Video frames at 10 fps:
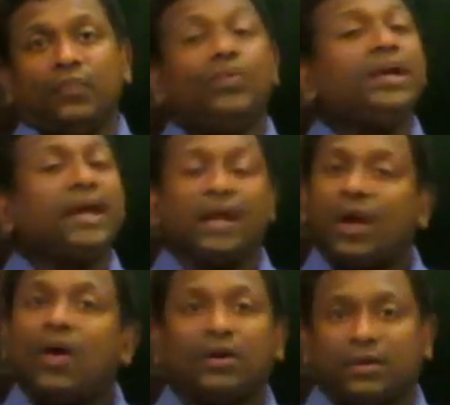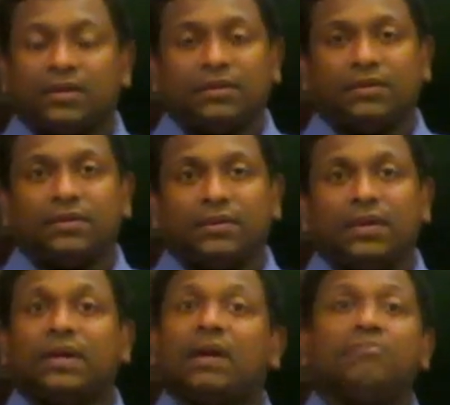We cannot
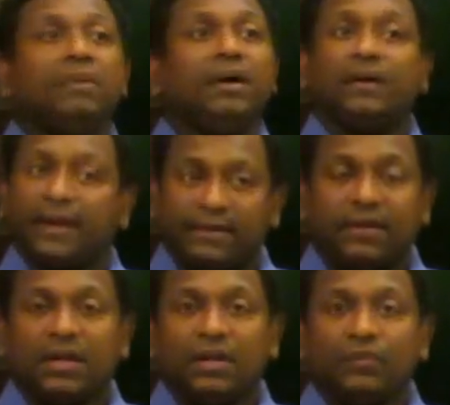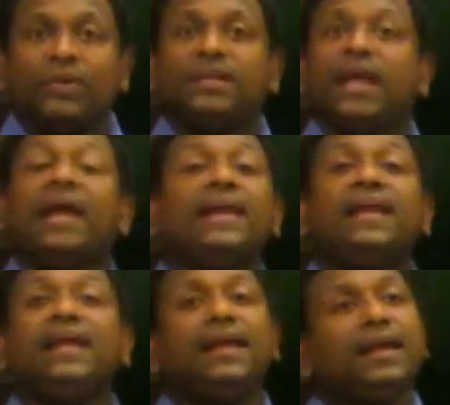compare it with
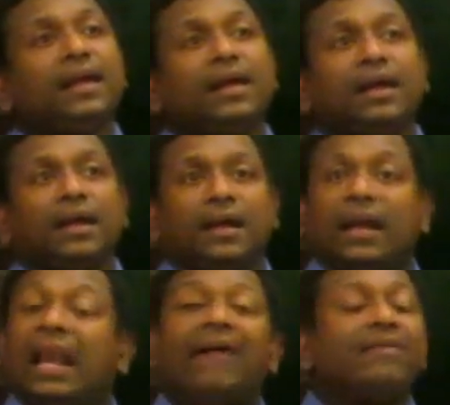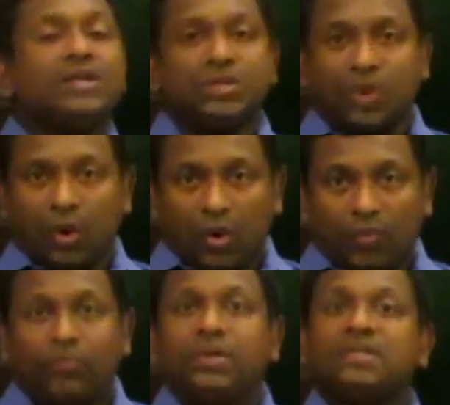any levels
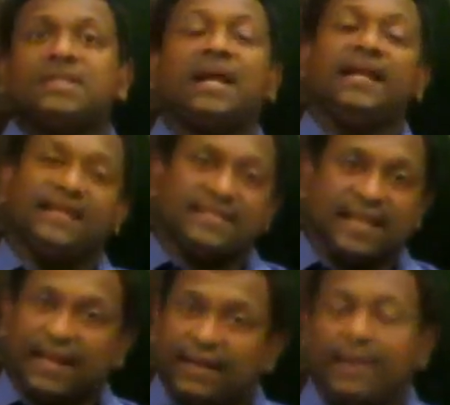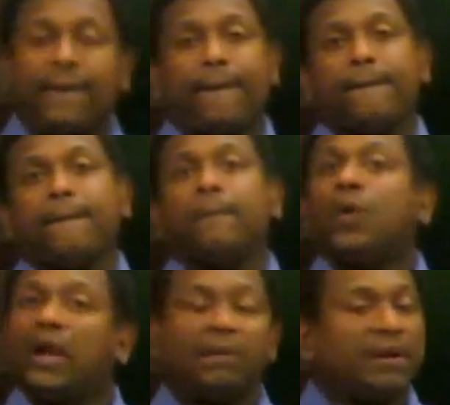of studies in
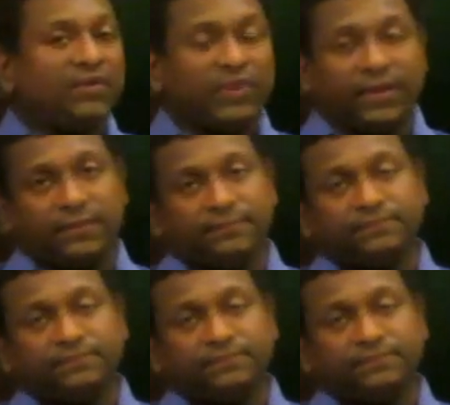modern medicine.